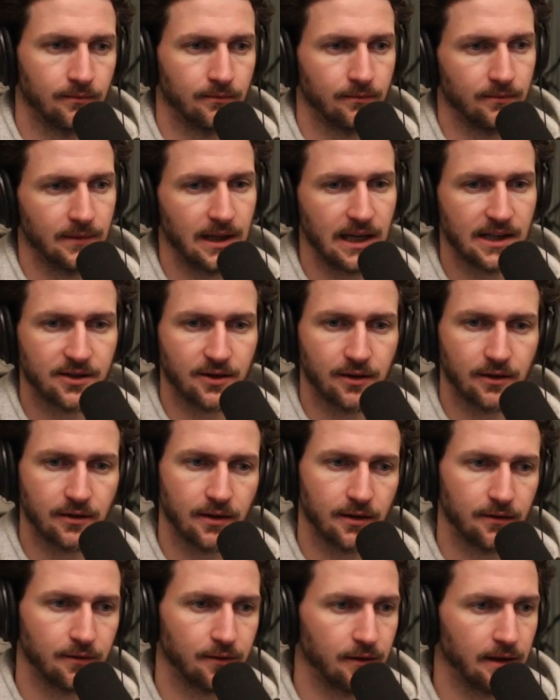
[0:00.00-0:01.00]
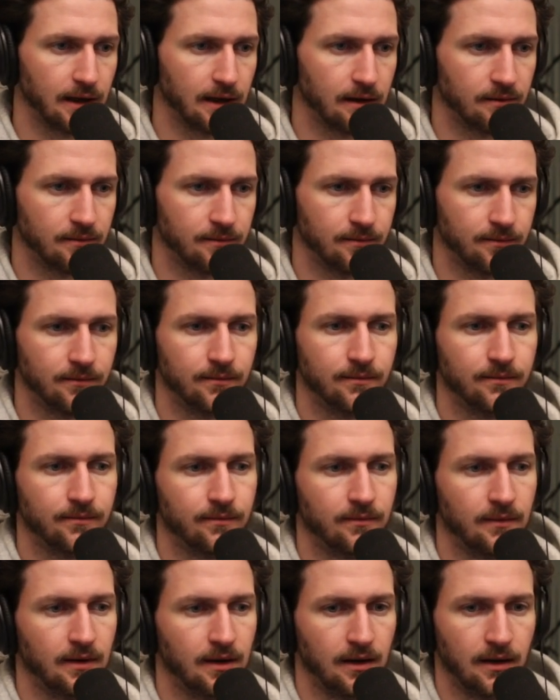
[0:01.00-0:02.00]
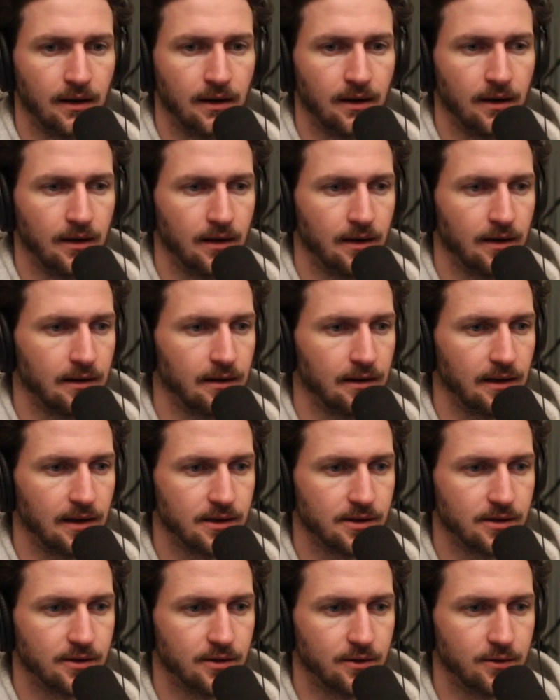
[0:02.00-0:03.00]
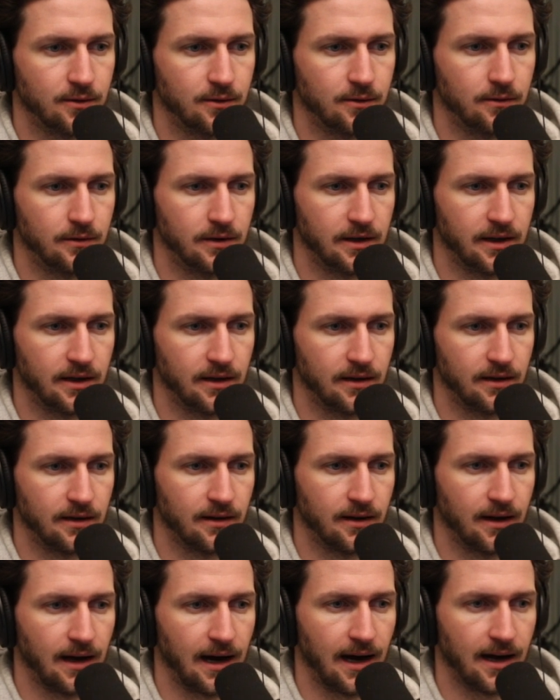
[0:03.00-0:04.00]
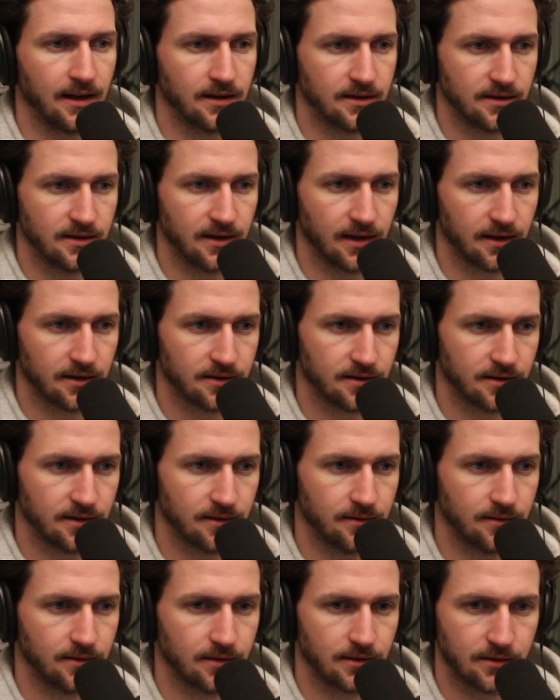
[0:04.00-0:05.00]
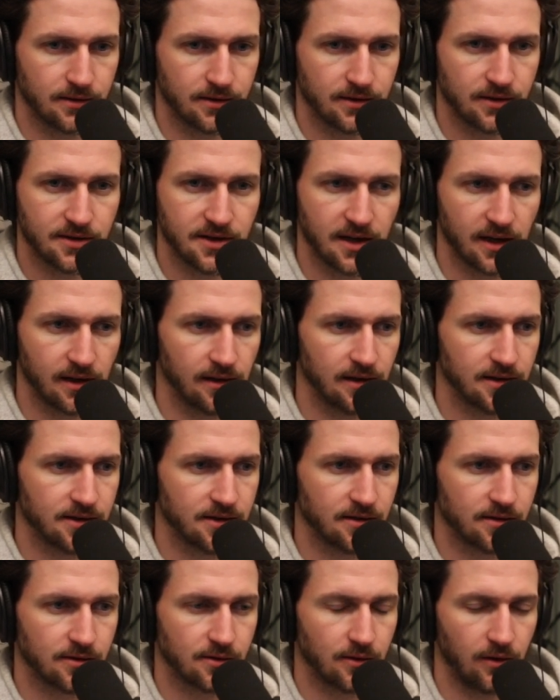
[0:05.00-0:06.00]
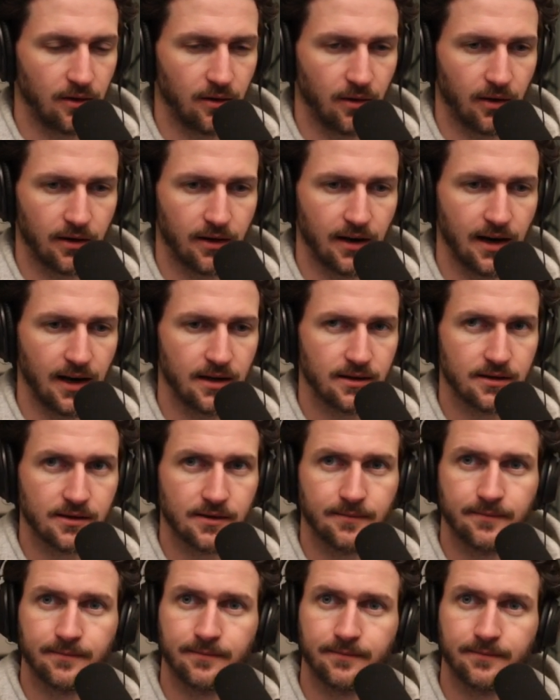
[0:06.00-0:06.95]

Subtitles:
That's good enough for now. Let's do the hats next. So let's take a listen solo on our hats.